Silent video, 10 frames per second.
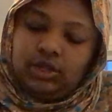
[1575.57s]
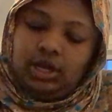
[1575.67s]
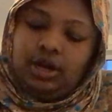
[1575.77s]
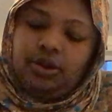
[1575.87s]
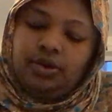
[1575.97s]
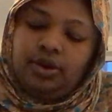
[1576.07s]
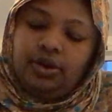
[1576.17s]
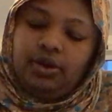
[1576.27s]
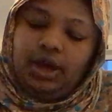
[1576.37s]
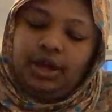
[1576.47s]
don't
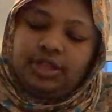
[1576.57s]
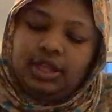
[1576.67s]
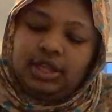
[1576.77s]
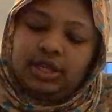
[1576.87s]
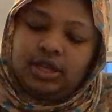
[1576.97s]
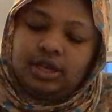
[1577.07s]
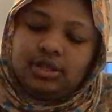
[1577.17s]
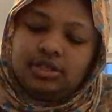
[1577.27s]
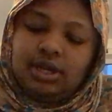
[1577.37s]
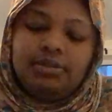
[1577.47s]
know, I think
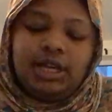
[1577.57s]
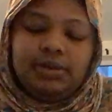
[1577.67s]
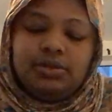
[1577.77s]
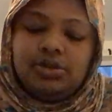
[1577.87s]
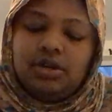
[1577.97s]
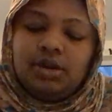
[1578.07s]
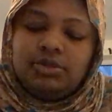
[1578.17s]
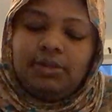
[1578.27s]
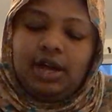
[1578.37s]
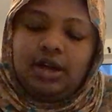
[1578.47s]
sometimes he would come
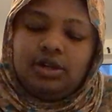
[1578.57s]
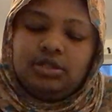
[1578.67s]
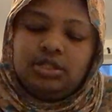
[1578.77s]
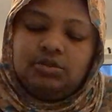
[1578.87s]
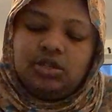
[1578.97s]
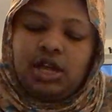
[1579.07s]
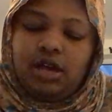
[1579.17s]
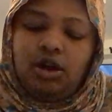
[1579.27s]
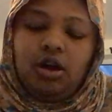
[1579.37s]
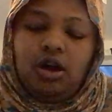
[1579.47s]
to my house, he was
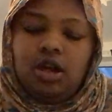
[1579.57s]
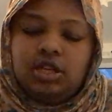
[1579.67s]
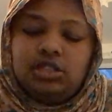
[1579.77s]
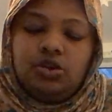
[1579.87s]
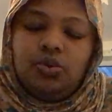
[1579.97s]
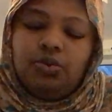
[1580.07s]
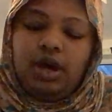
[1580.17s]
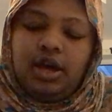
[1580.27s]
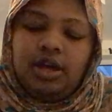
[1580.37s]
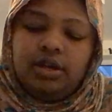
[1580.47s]
like, he's got
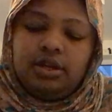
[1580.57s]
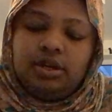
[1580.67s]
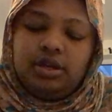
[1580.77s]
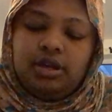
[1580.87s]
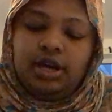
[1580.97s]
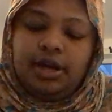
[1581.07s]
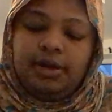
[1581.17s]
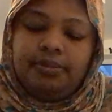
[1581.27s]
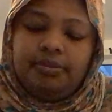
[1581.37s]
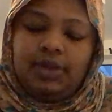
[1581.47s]
work.
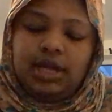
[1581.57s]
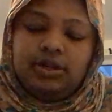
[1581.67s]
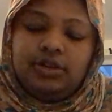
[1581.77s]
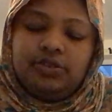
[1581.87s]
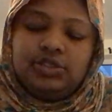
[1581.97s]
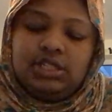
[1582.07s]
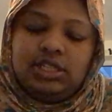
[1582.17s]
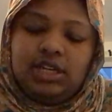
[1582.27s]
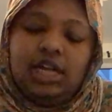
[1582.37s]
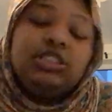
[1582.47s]
And
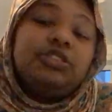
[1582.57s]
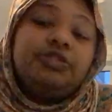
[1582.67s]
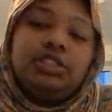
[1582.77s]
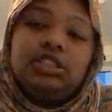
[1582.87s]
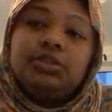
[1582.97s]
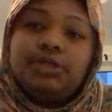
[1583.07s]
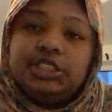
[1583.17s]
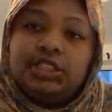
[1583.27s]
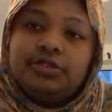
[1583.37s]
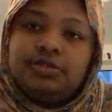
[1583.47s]
obviously I just finished my
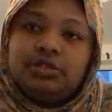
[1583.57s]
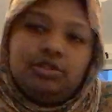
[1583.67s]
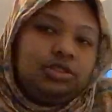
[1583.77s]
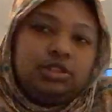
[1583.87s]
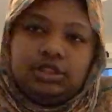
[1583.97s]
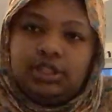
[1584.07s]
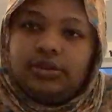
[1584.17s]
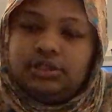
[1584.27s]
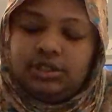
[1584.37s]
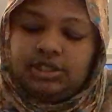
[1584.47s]
shifts because I
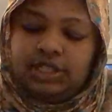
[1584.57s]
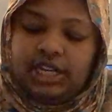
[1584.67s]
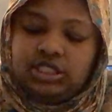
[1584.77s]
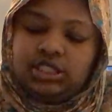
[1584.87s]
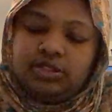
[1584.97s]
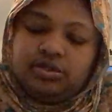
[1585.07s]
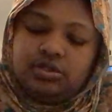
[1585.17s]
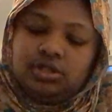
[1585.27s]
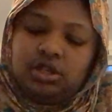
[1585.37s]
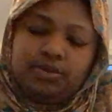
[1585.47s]
was doing night
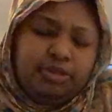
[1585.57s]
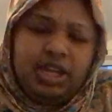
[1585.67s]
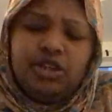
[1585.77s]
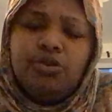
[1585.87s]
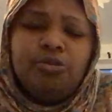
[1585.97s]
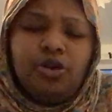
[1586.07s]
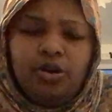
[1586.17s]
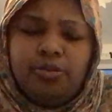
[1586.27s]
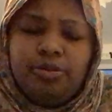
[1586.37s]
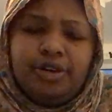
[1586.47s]
shifts. Pay you
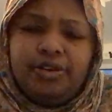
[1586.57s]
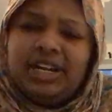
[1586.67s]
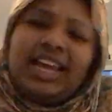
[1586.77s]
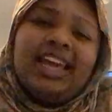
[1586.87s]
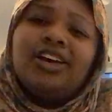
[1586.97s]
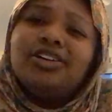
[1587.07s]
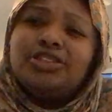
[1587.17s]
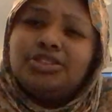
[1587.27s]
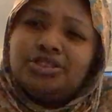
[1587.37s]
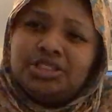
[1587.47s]
more, bro, and I ain't
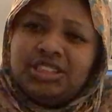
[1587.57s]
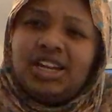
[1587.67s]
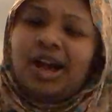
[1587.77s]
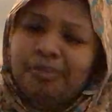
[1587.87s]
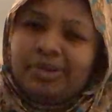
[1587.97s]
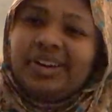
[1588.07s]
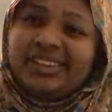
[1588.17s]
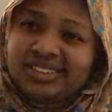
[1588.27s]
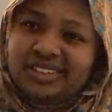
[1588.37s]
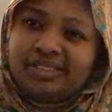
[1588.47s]
gotta do shit. I'm
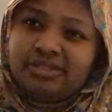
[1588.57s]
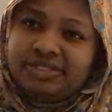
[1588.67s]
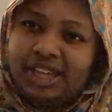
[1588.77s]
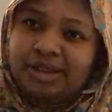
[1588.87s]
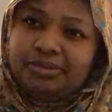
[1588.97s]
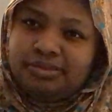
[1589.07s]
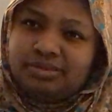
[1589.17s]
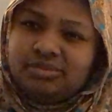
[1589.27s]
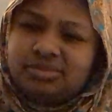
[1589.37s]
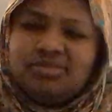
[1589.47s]
pregnant, fam.